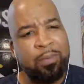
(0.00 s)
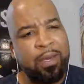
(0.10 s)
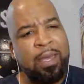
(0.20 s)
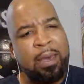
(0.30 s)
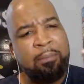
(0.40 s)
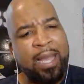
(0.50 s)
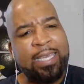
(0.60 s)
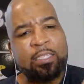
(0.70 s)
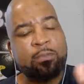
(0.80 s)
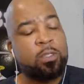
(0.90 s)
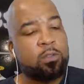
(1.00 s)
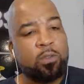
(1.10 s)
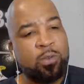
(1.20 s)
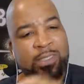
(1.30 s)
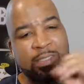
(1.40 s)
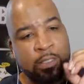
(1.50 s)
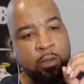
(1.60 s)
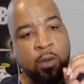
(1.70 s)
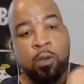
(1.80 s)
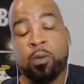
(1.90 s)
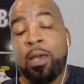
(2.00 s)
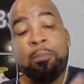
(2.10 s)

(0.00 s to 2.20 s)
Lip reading: But my kids' middle school is 0.